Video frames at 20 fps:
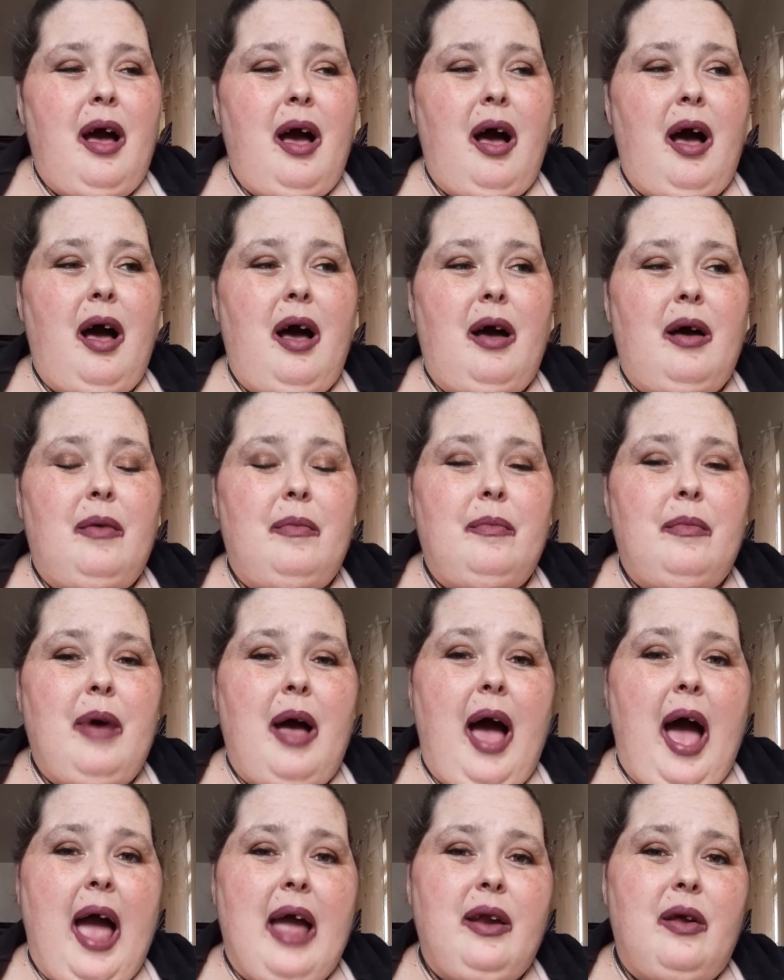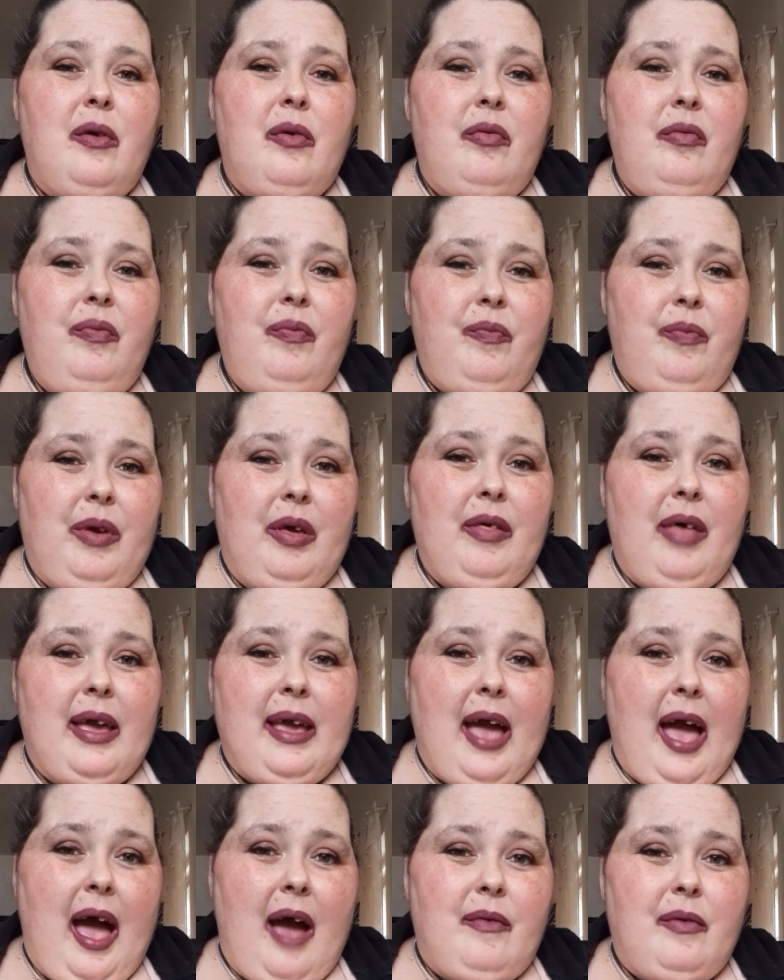I don't feel
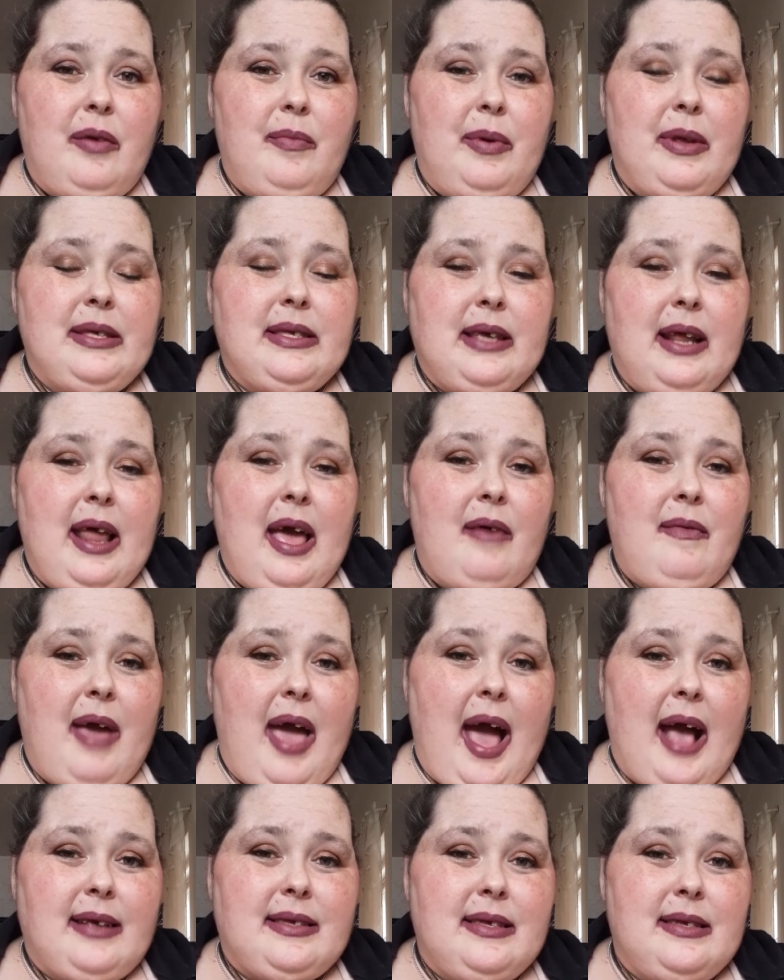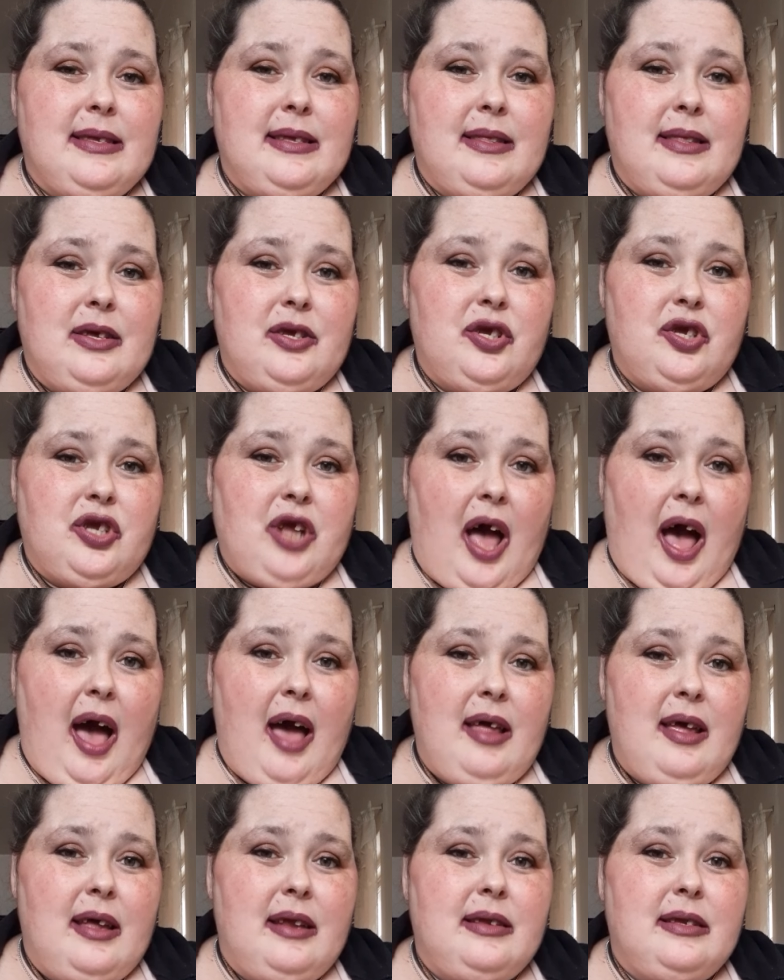like everybody's going to have access to this
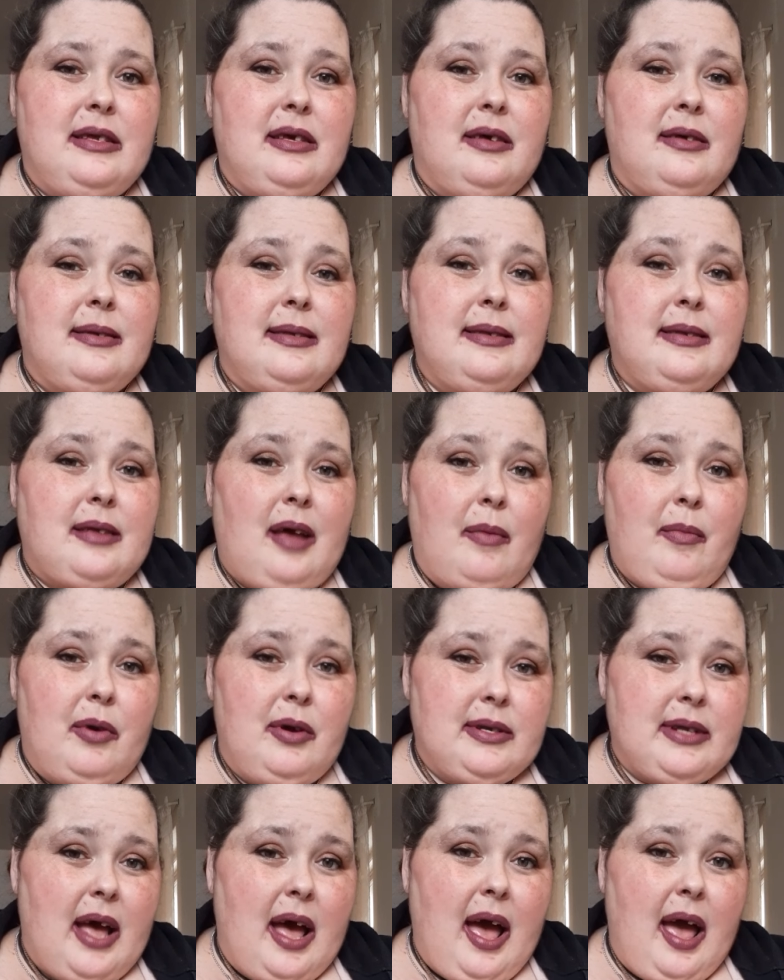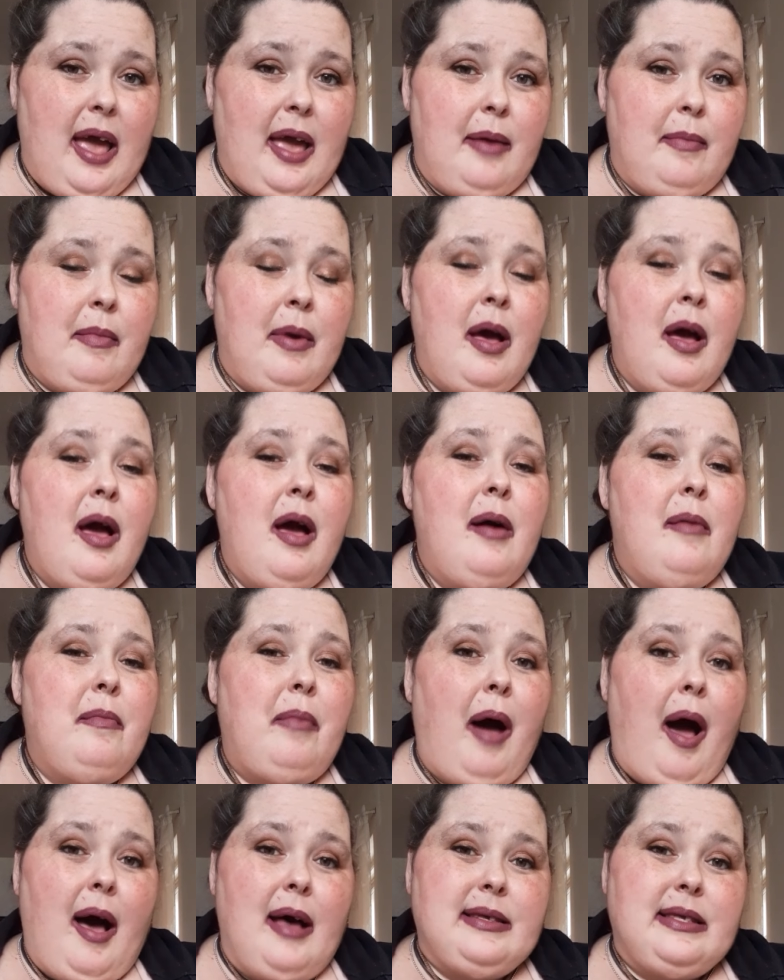shot until summertime,
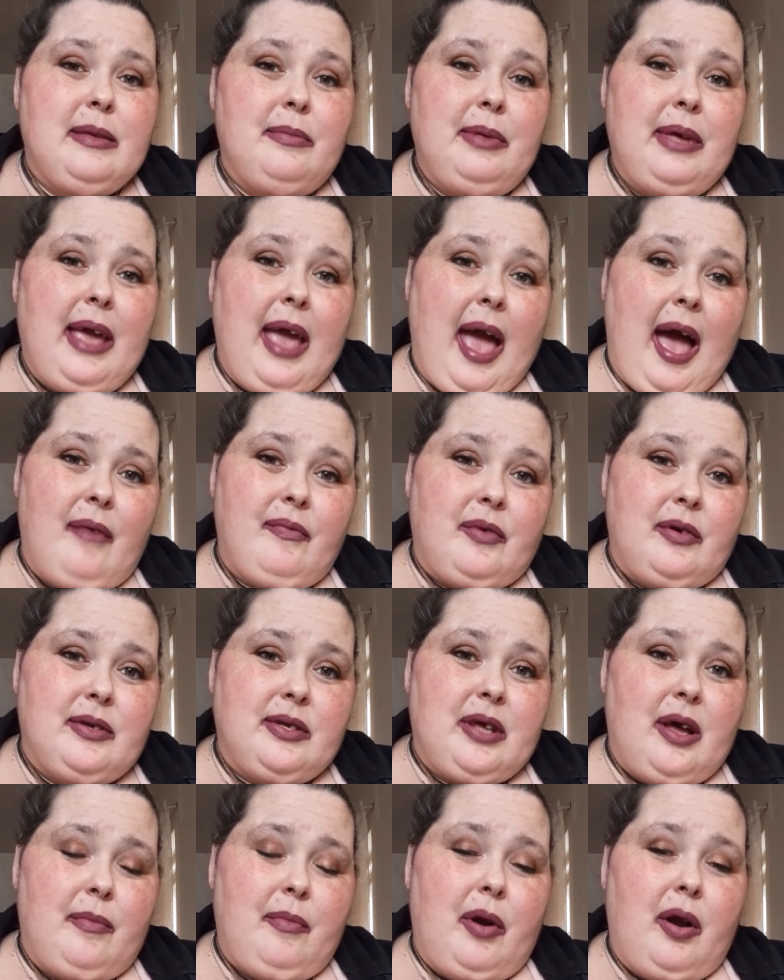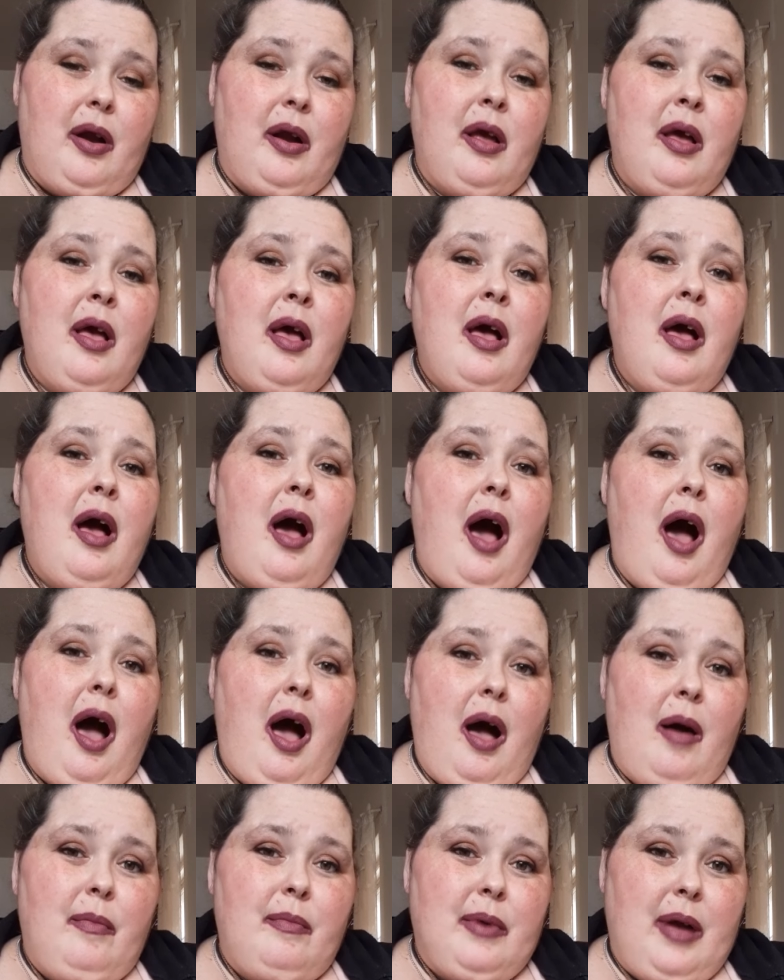possibly after summer,
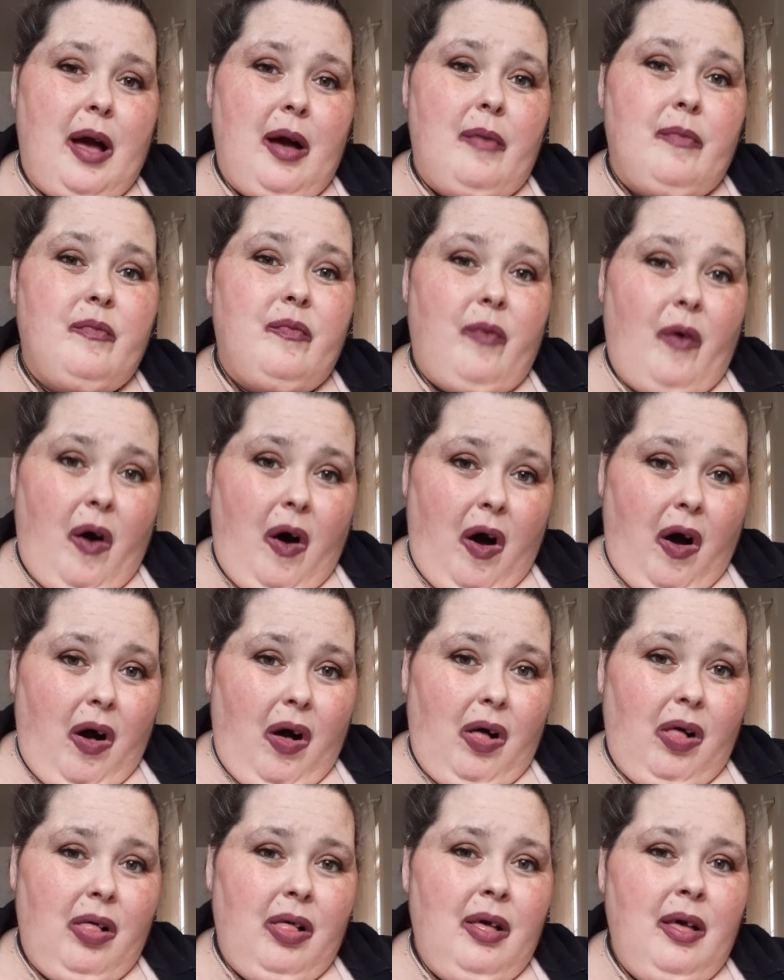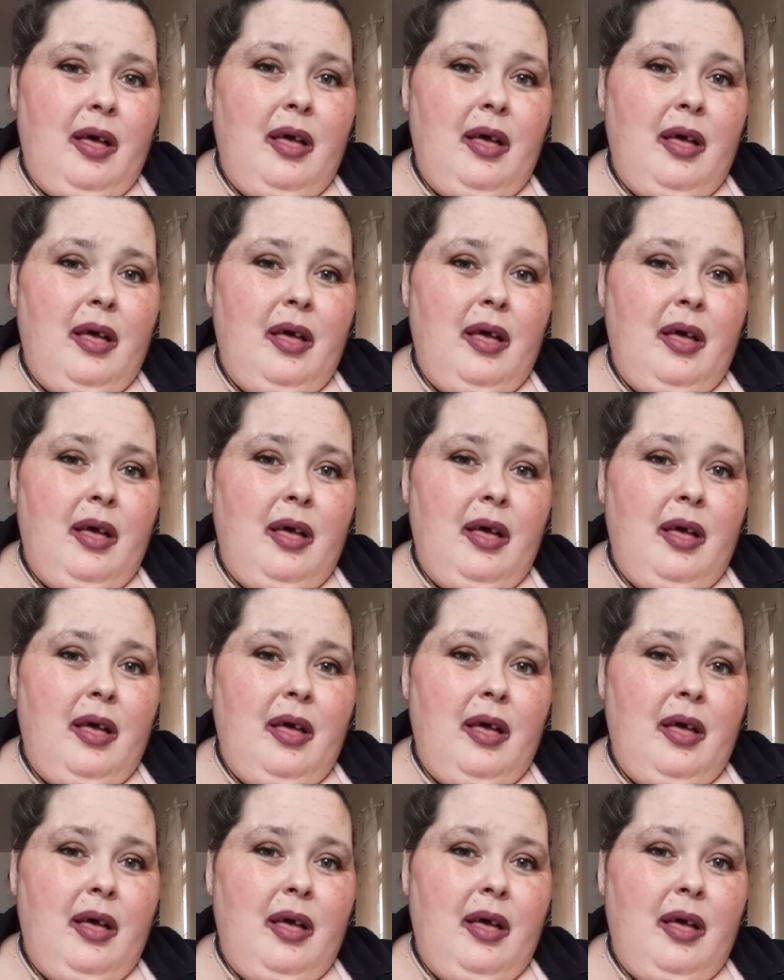come fall.